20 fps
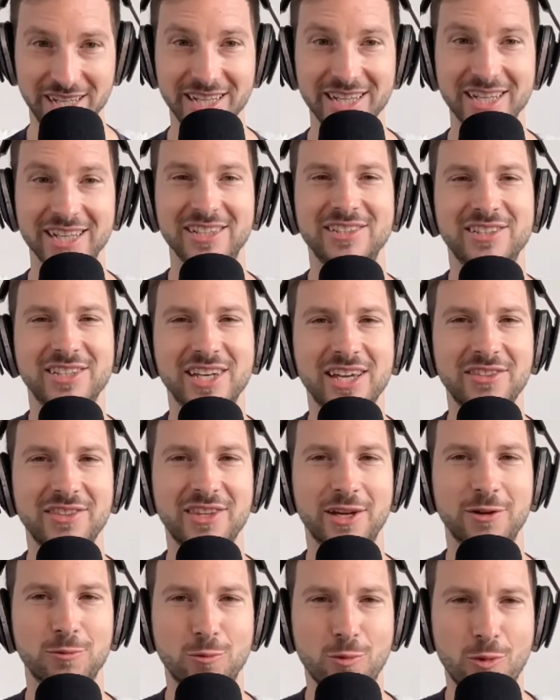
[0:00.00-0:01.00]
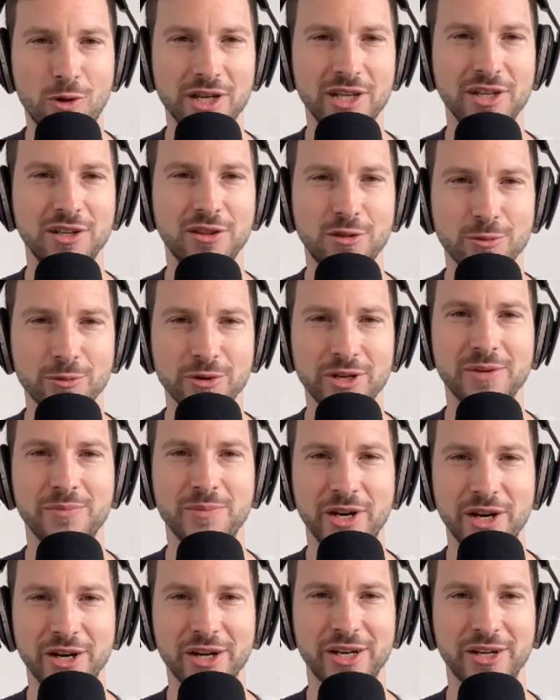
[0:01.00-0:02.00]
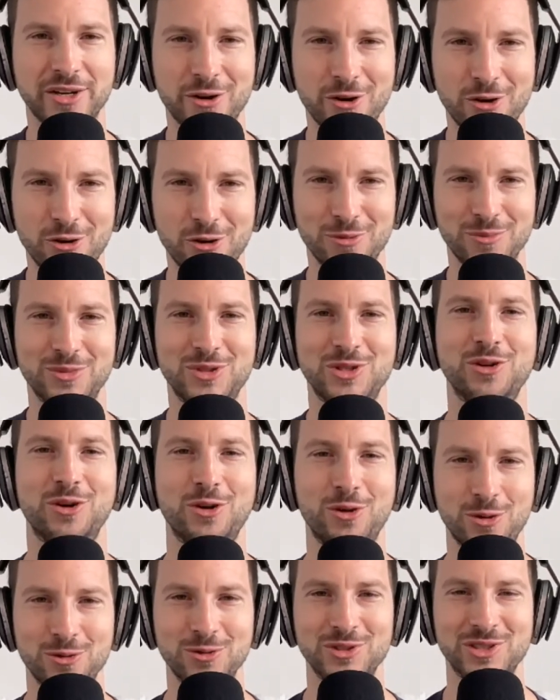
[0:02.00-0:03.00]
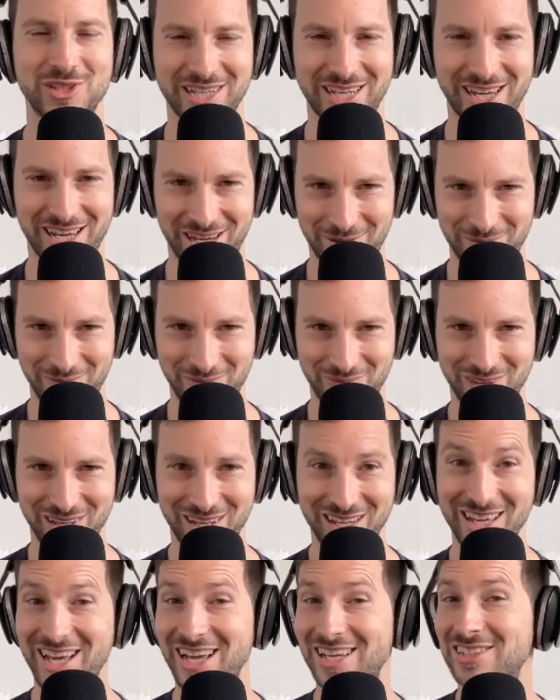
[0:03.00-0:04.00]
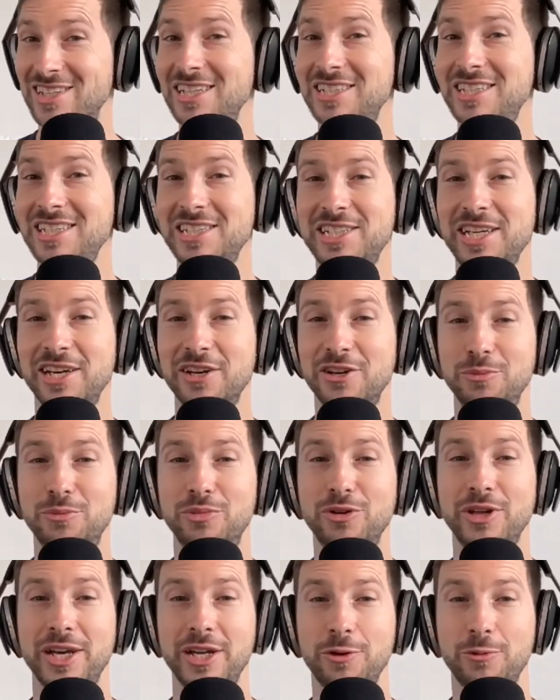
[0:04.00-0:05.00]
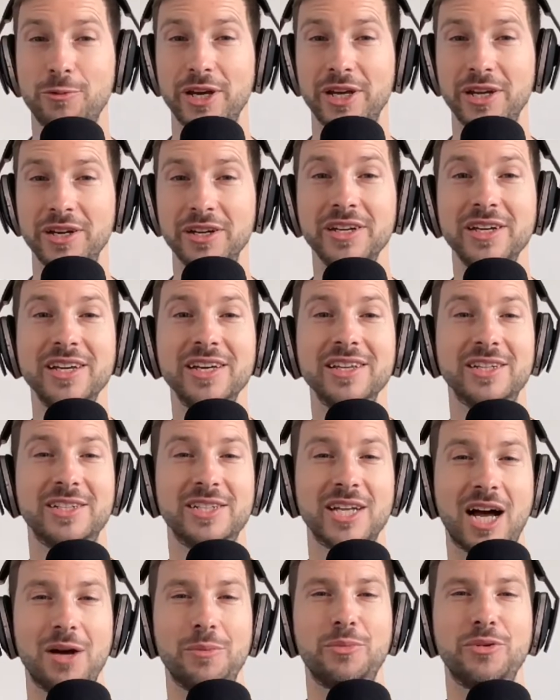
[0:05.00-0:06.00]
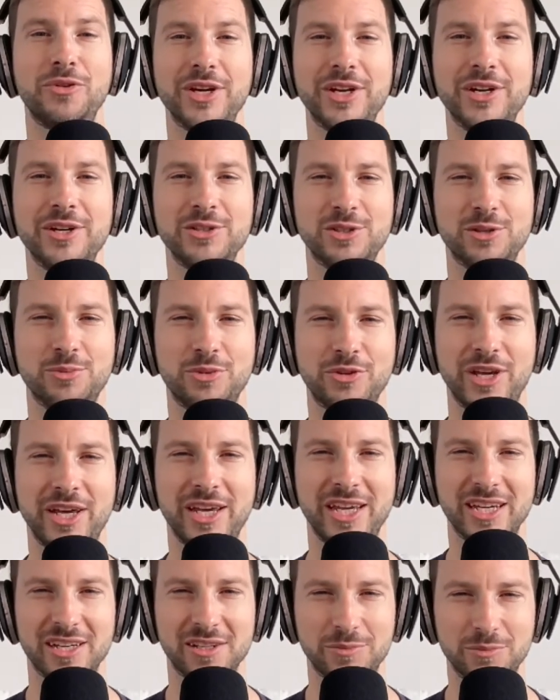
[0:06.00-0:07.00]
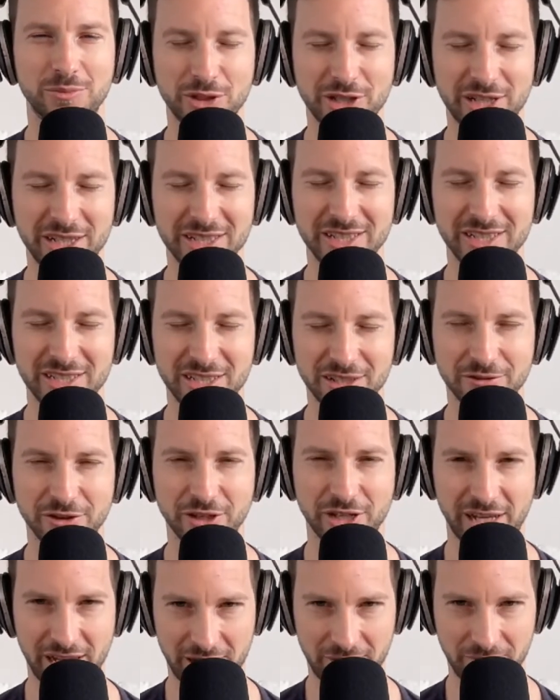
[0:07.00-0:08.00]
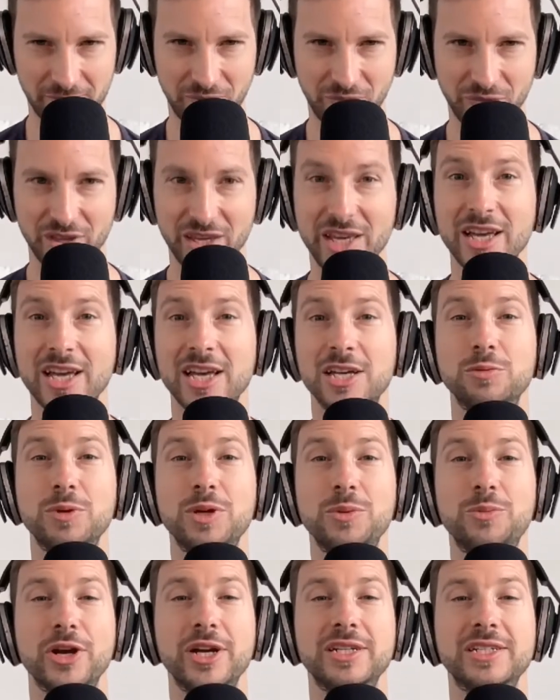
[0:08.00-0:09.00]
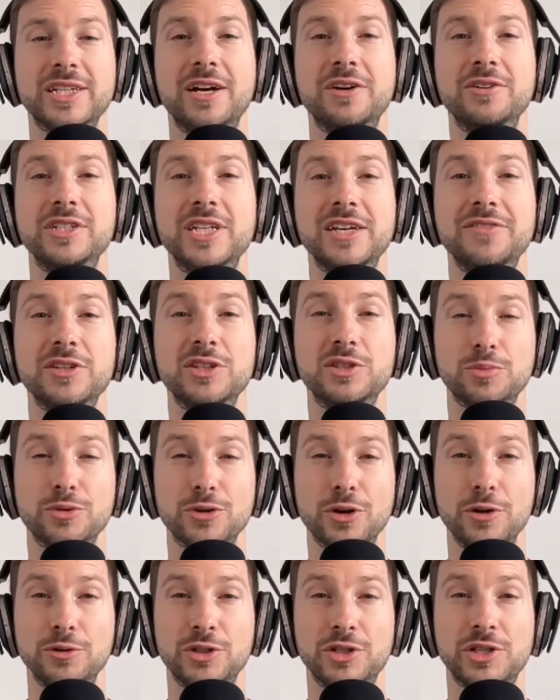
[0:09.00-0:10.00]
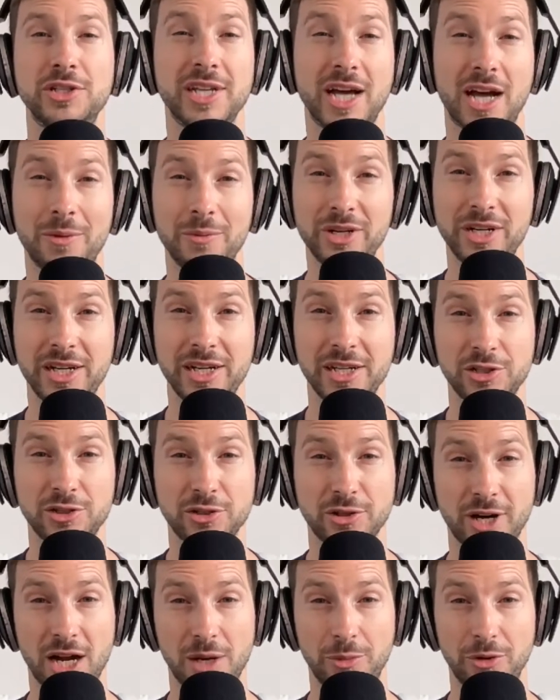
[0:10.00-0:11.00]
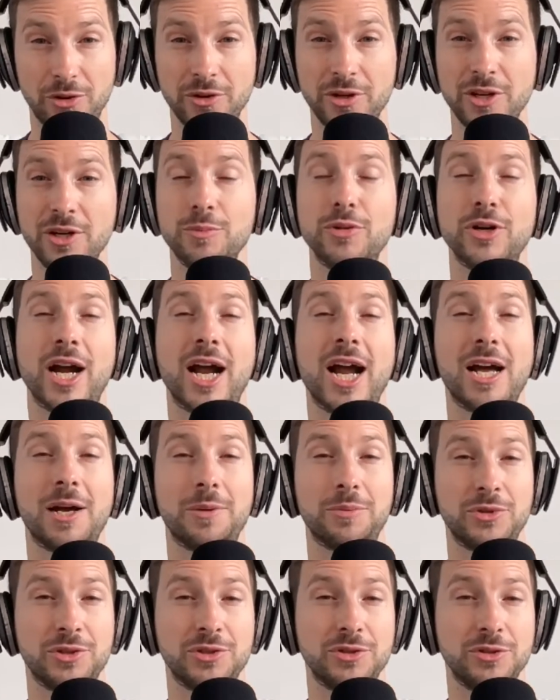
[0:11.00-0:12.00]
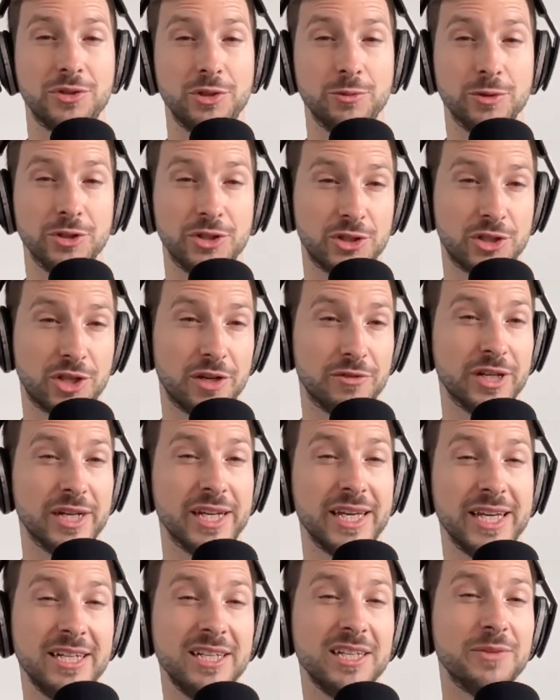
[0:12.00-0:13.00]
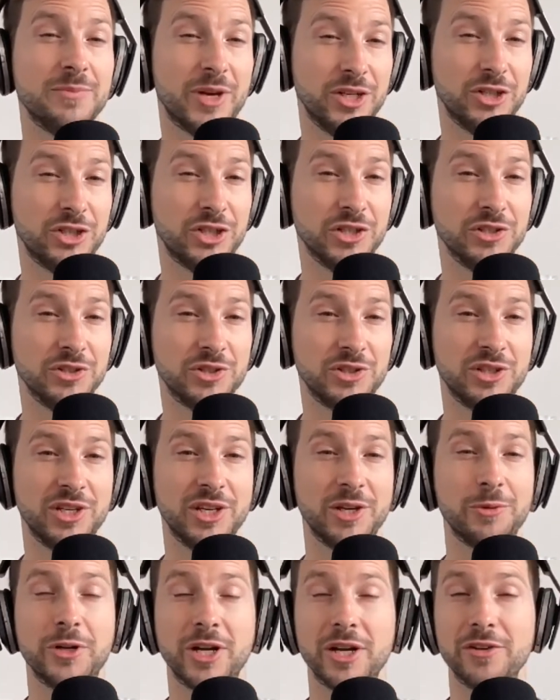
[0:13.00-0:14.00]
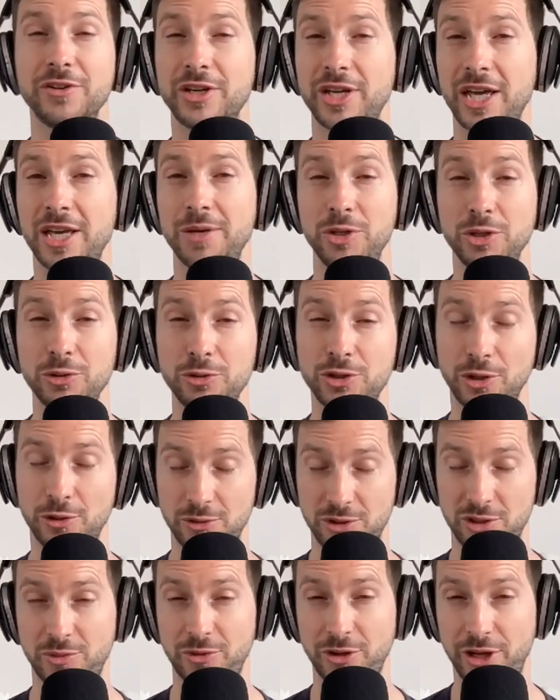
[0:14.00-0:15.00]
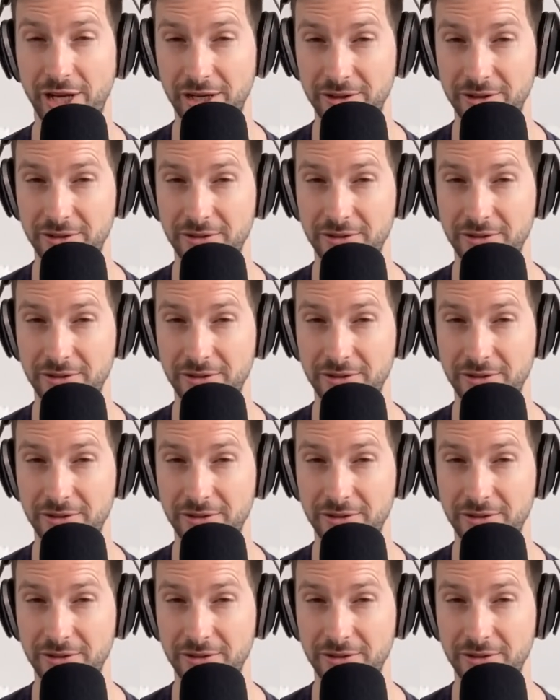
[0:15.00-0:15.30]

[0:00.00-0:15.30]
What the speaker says: It's said that 1 in 3 American homes owns the game. As I detail in Play to Win, the top players are playing a completely different game. As we break down David's approach to dominating Scrabble, perhaps you will discover hidden dimensions in whatever game you chose to play.